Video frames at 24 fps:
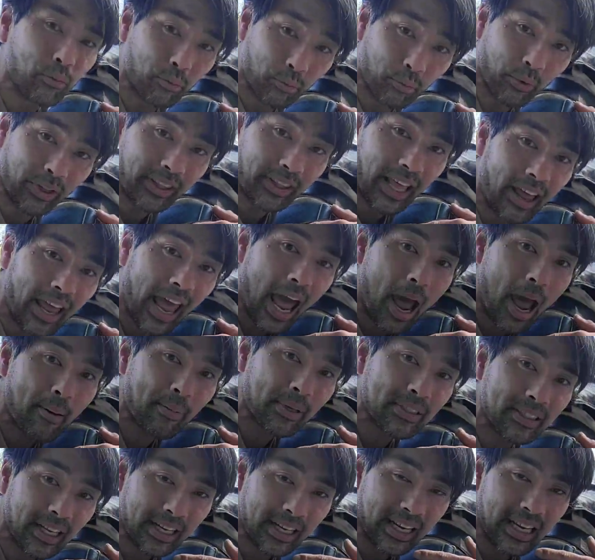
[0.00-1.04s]
when that
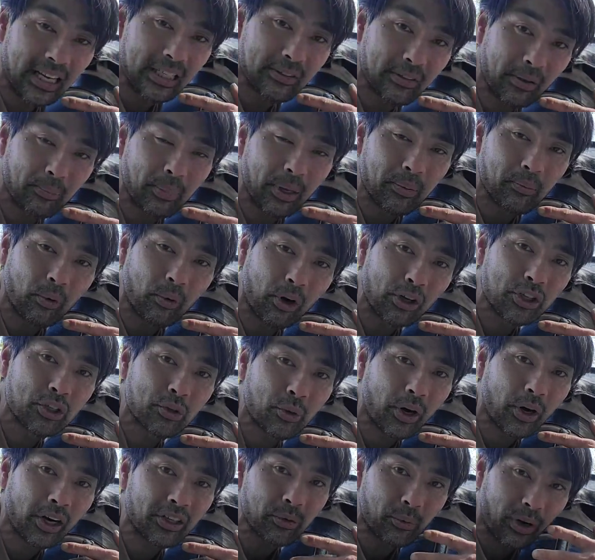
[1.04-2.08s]
happens, then he's a bit more
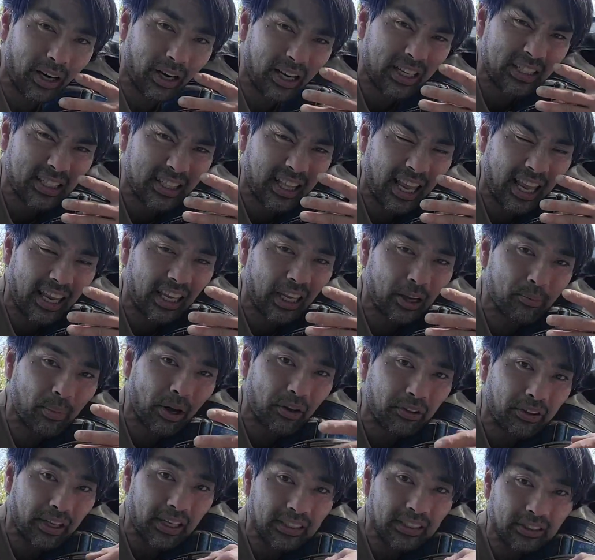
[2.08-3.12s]
structured, right? He's thinking
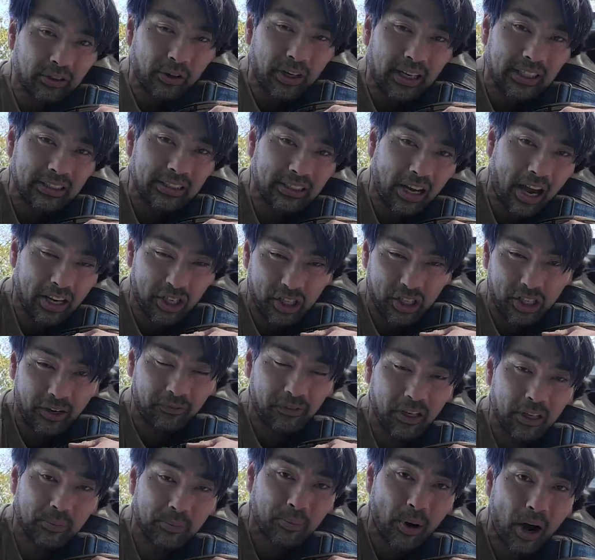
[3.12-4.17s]
about things, so he's got to
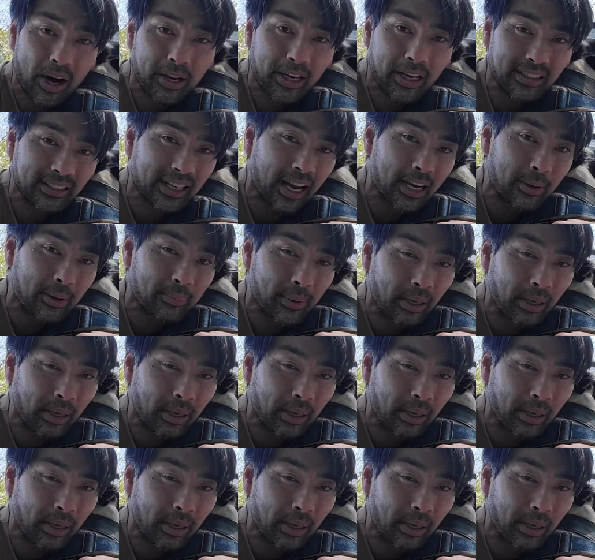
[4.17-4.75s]
shift his body because now he